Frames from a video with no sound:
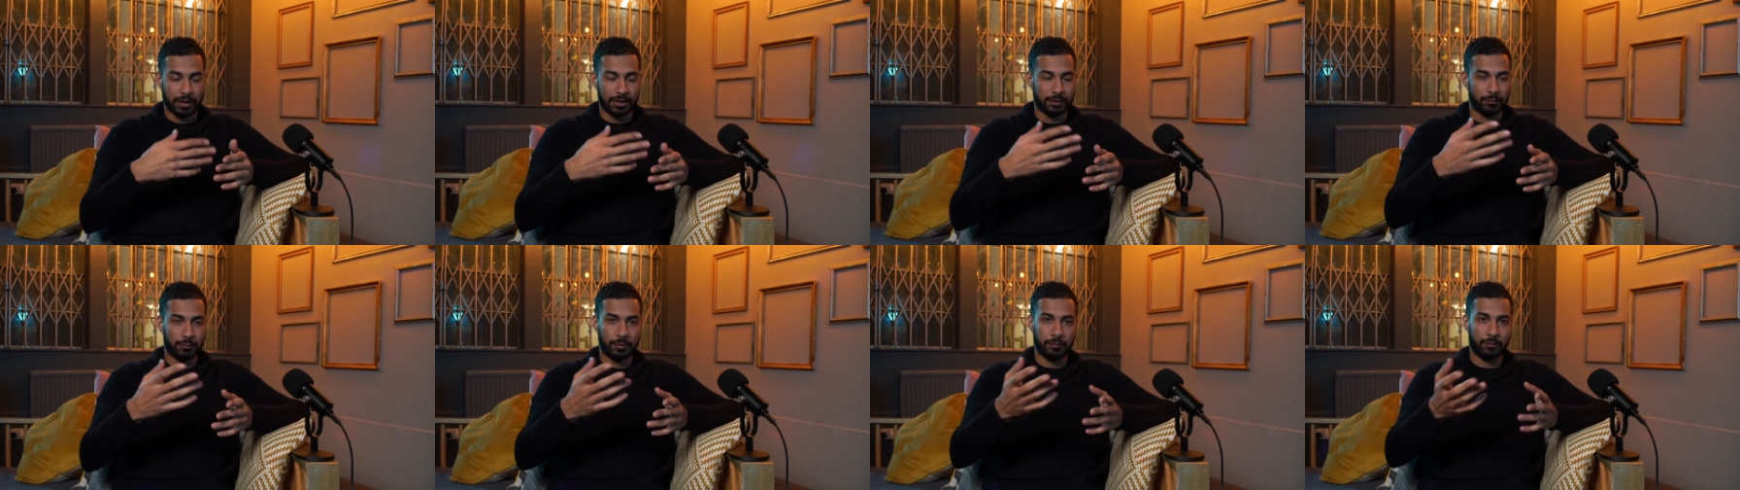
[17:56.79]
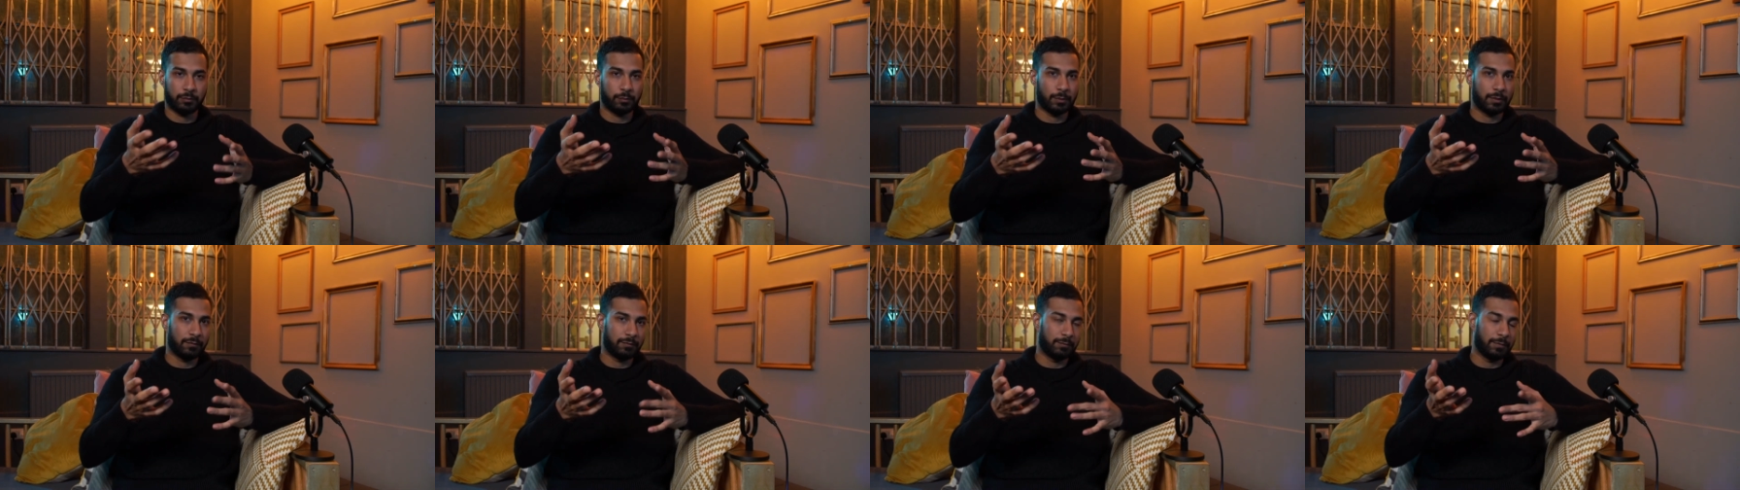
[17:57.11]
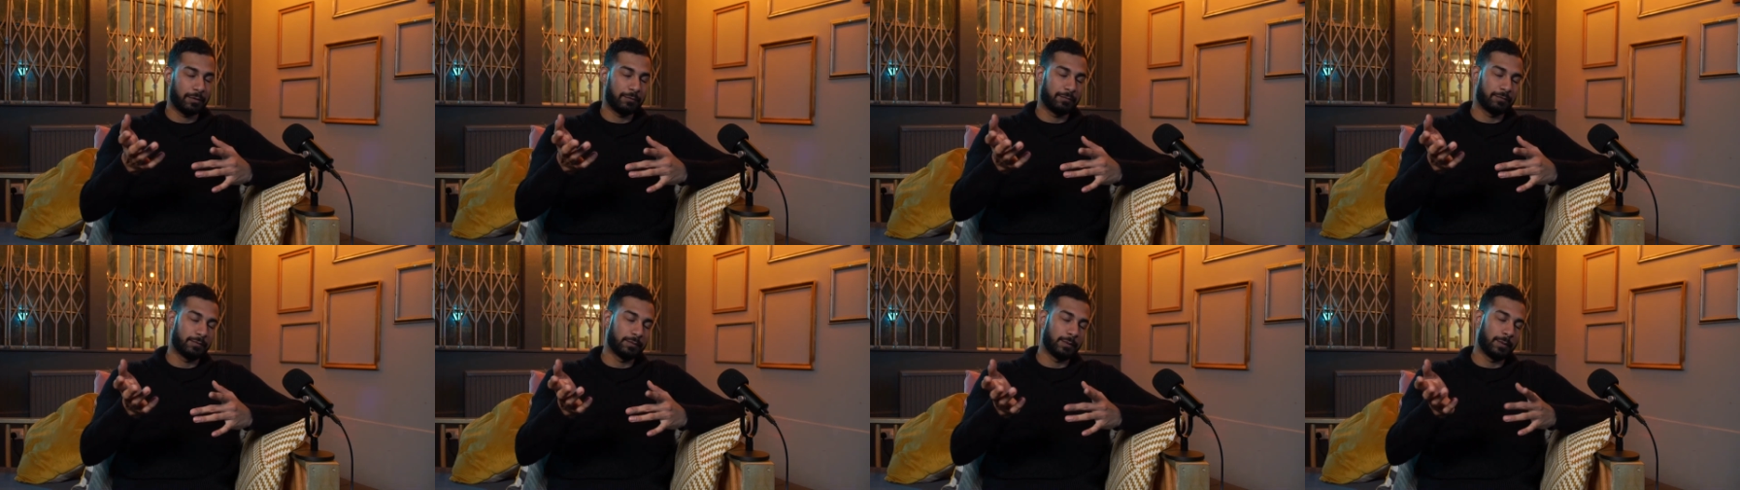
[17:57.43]
And we, we,
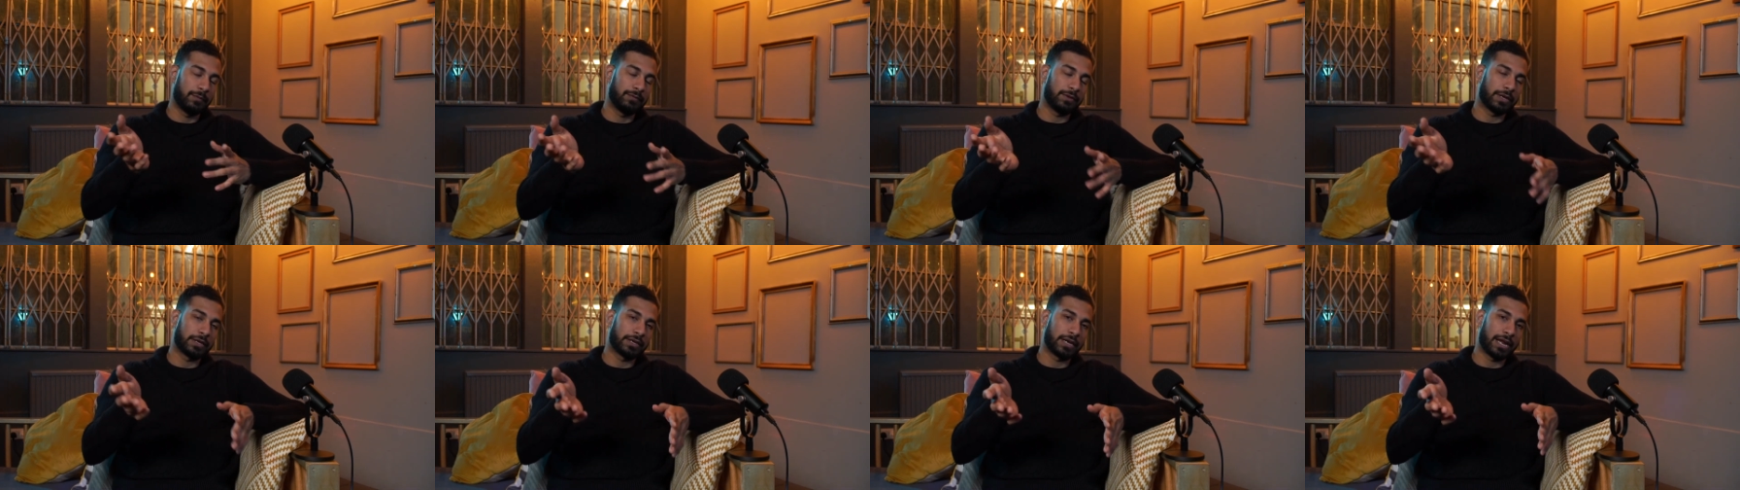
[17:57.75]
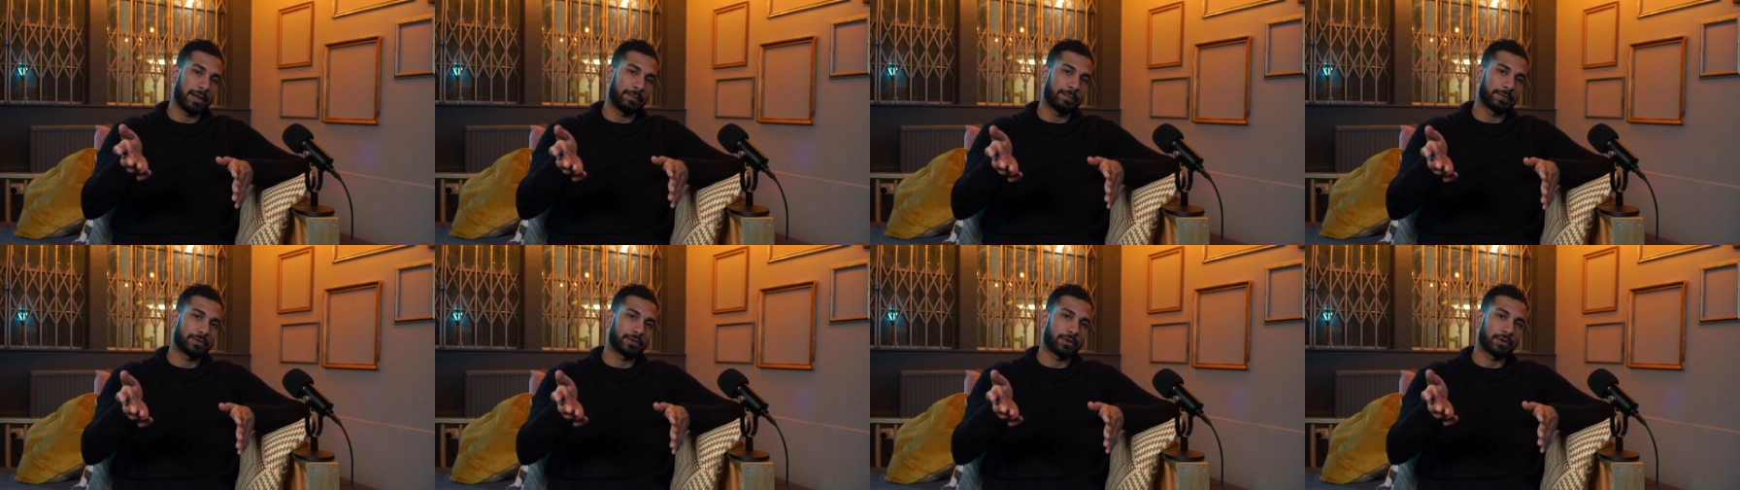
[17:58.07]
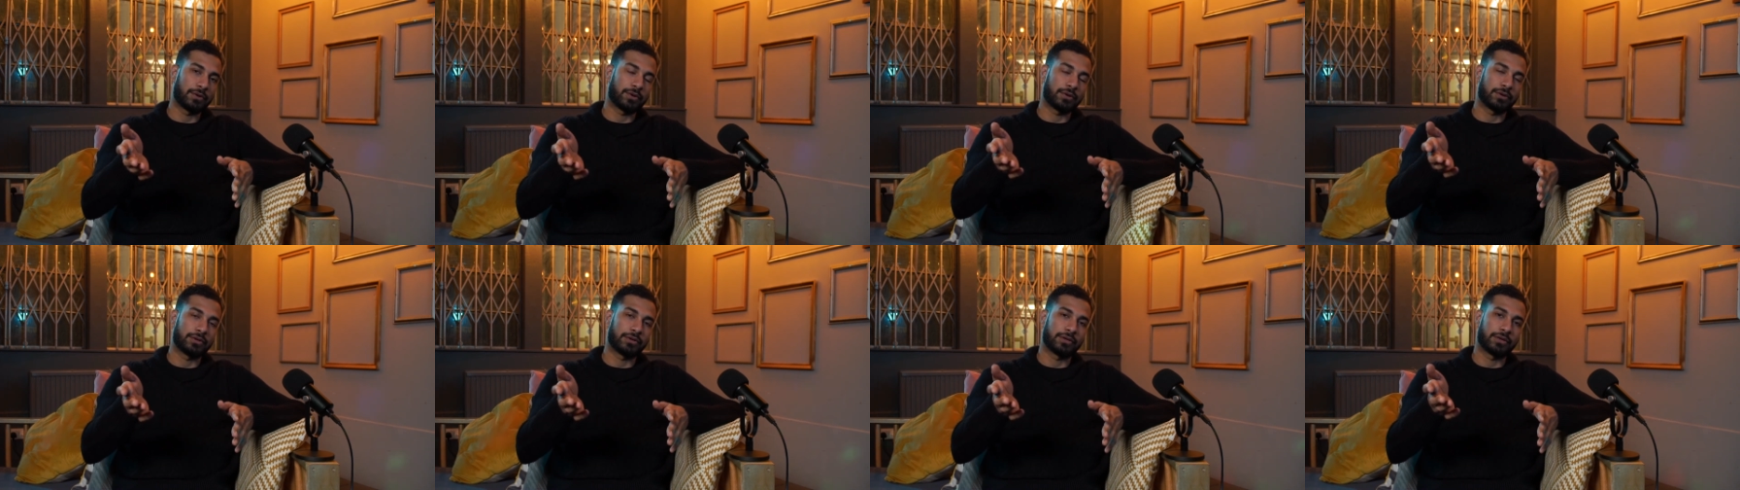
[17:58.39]
we've we've done an
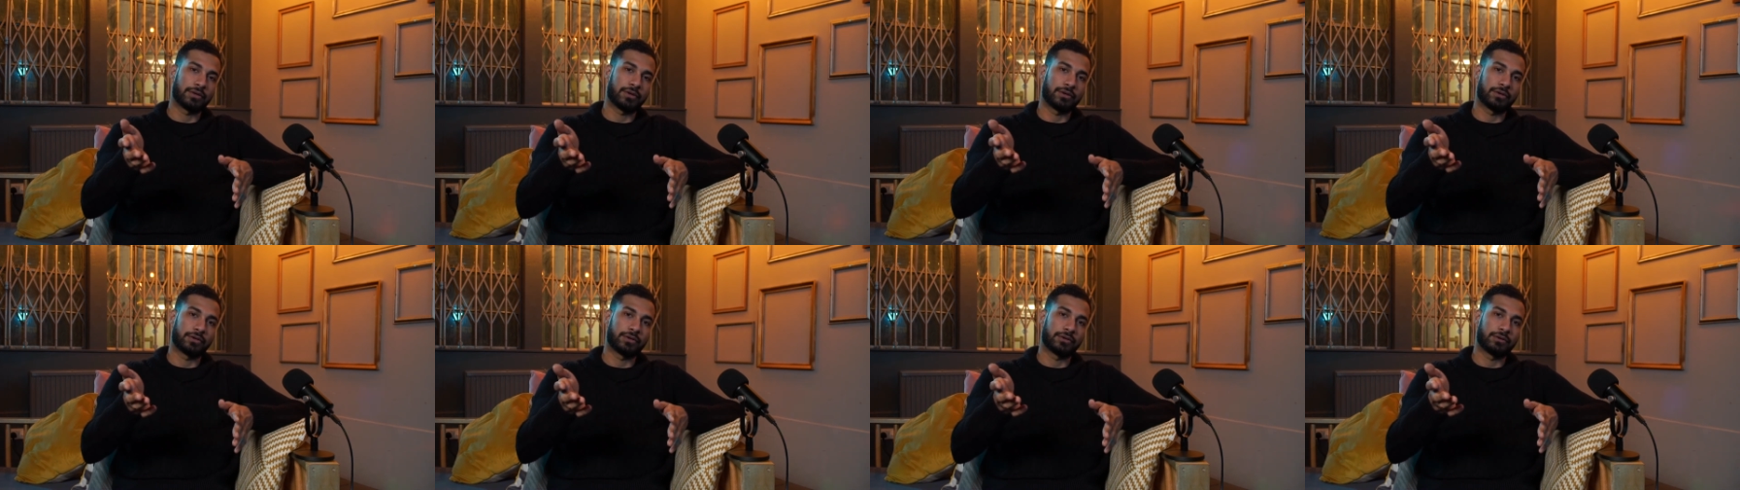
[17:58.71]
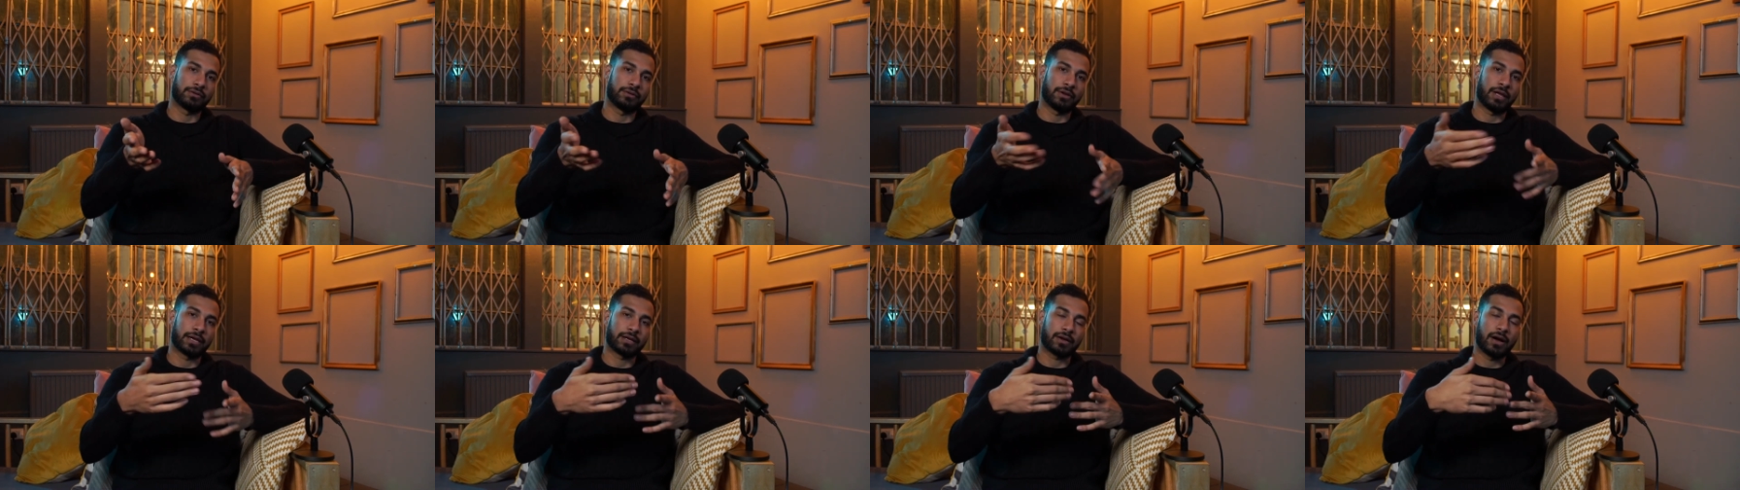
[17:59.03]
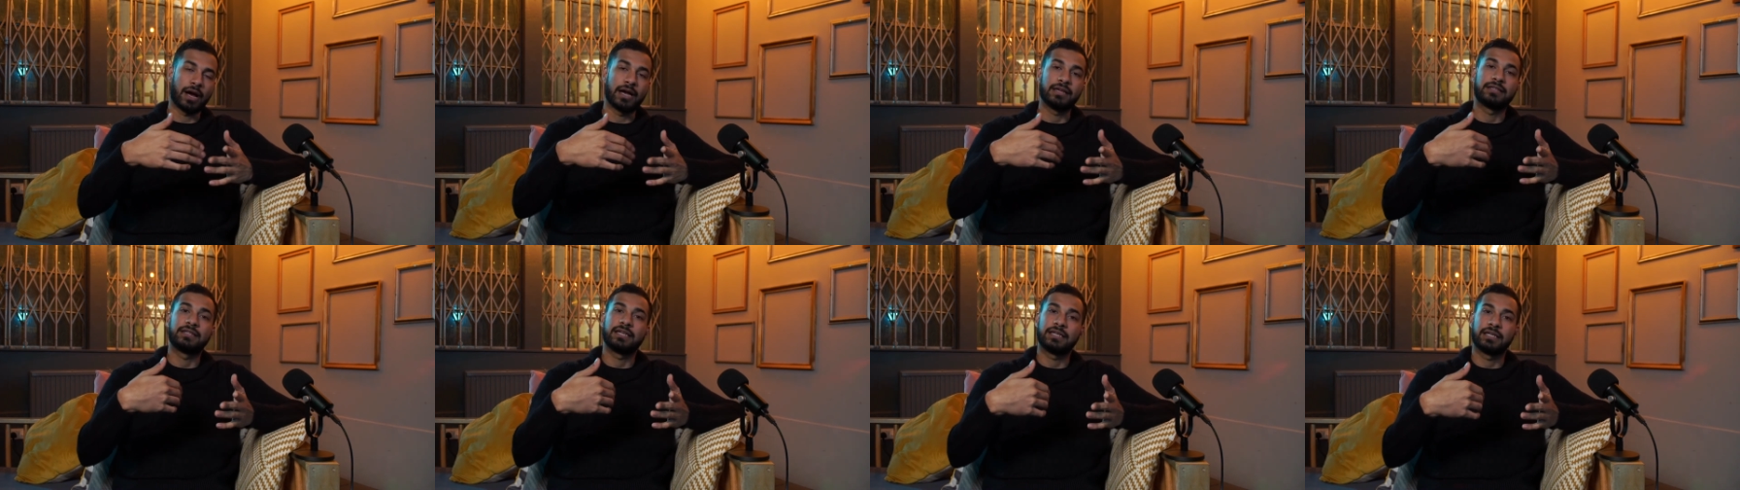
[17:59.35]
episode on on like
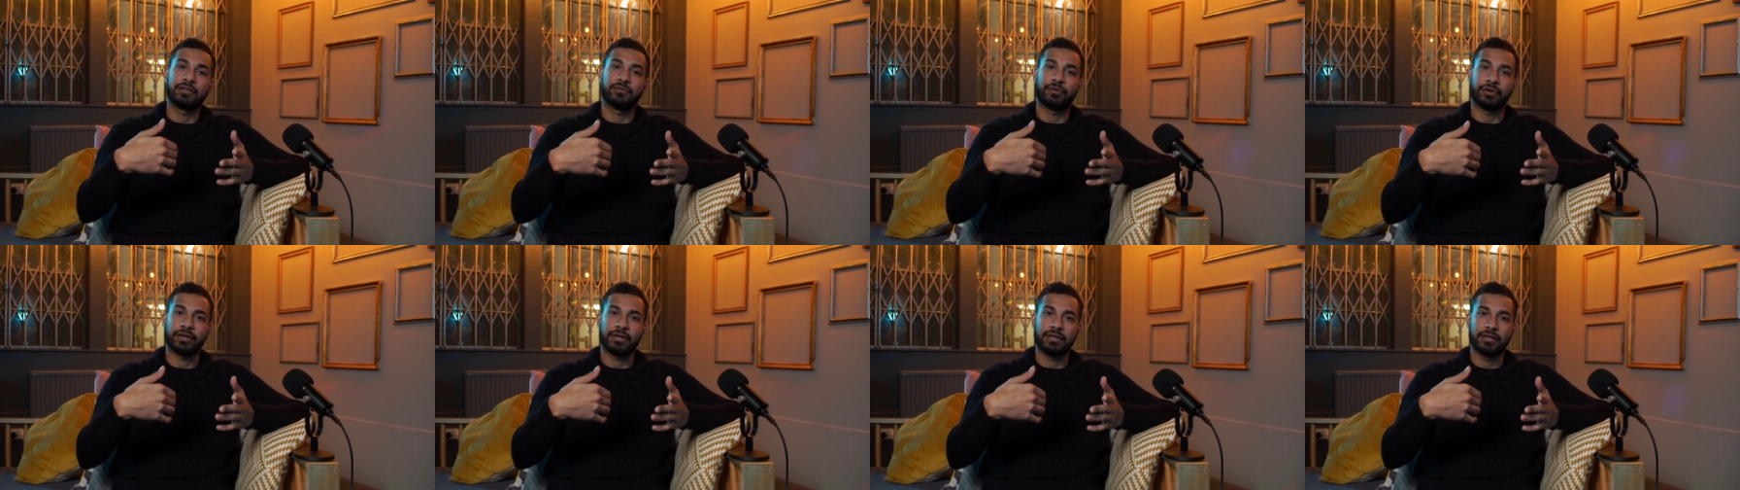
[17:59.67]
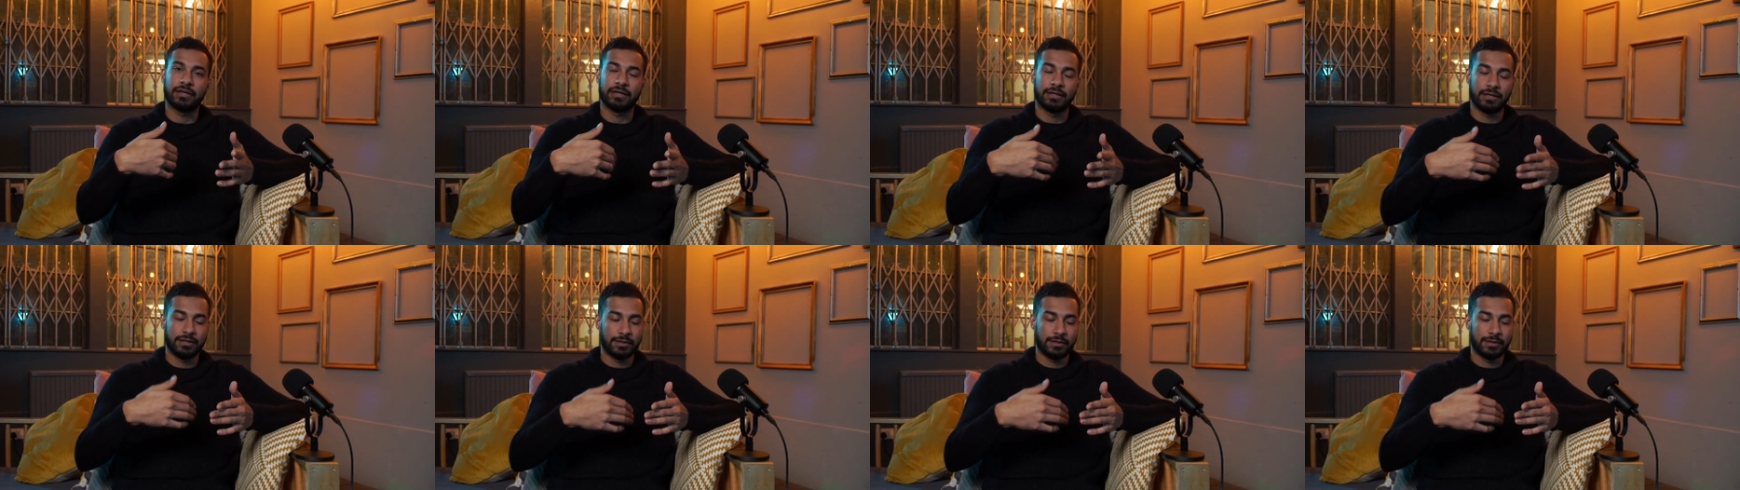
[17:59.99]
itinerary.